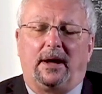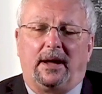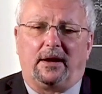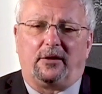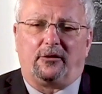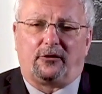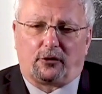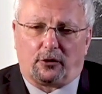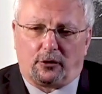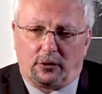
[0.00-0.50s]

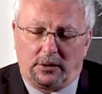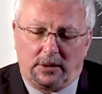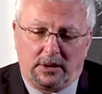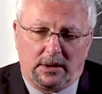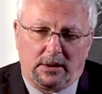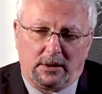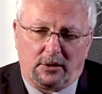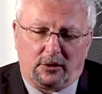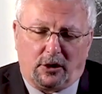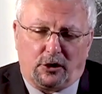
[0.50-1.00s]
answer
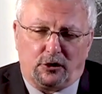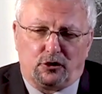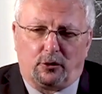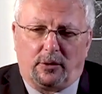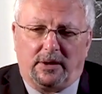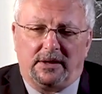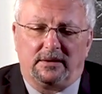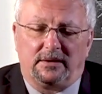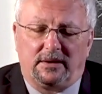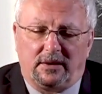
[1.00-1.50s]

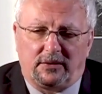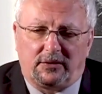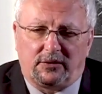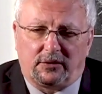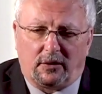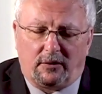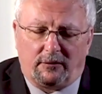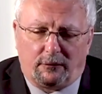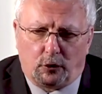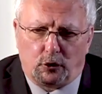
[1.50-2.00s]
during this
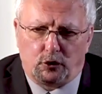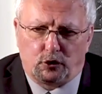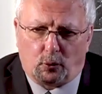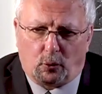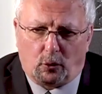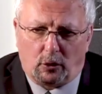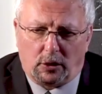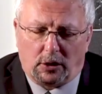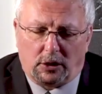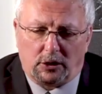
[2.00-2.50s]

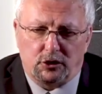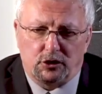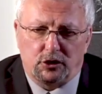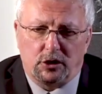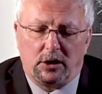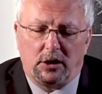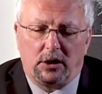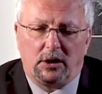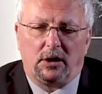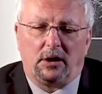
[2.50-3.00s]
virtual launch
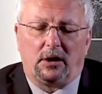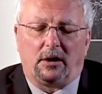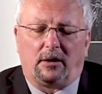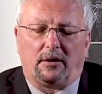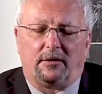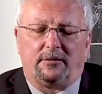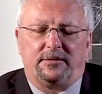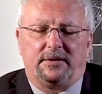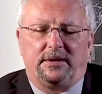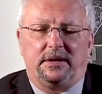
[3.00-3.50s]

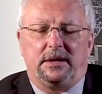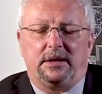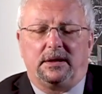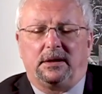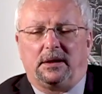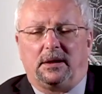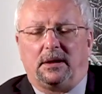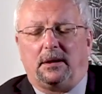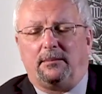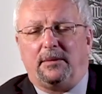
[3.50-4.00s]
of the
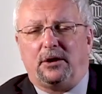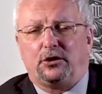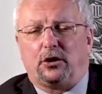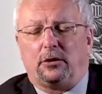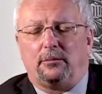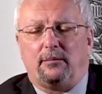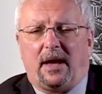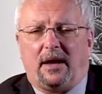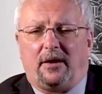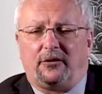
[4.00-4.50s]

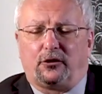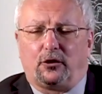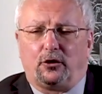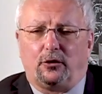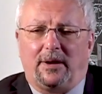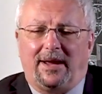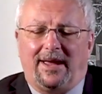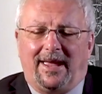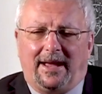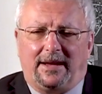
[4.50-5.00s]
Mission
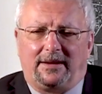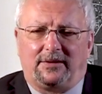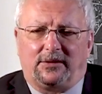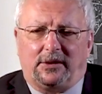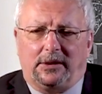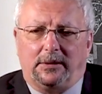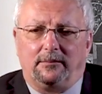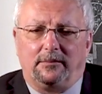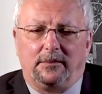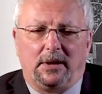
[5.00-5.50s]
Master
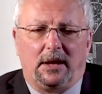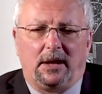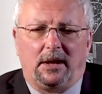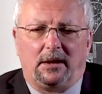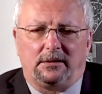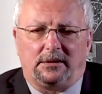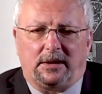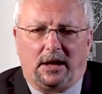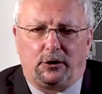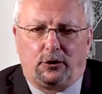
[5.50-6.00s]
XT.
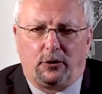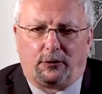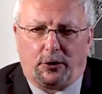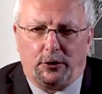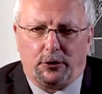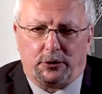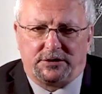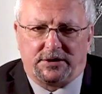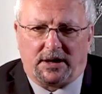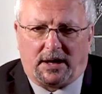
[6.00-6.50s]
Thank you for
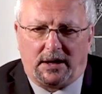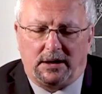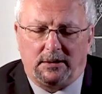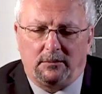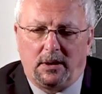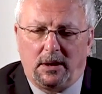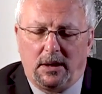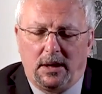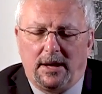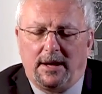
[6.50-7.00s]
your
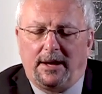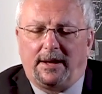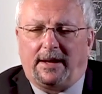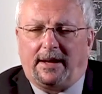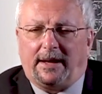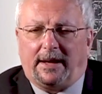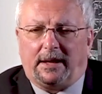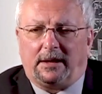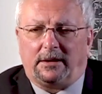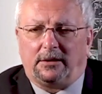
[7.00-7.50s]
time,
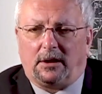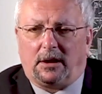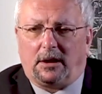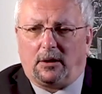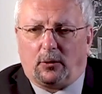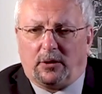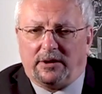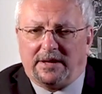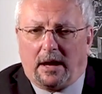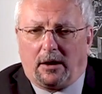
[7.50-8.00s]
and
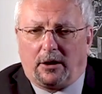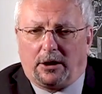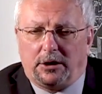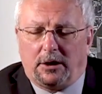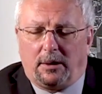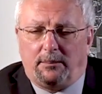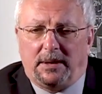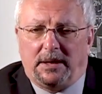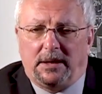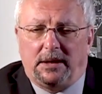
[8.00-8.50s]
we're now going
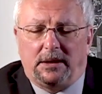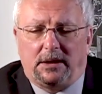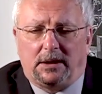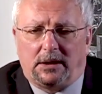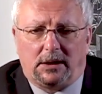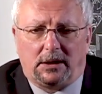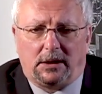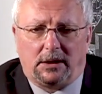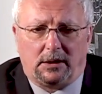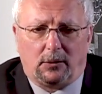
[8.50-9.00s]
to be
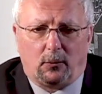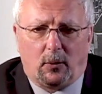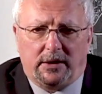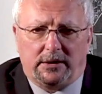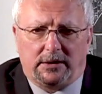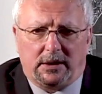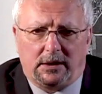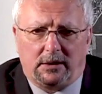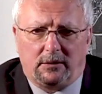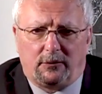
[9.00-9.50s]

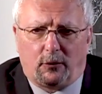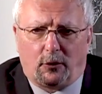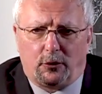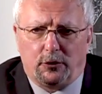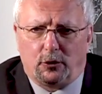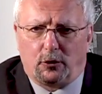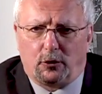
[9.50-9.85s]
waiting for your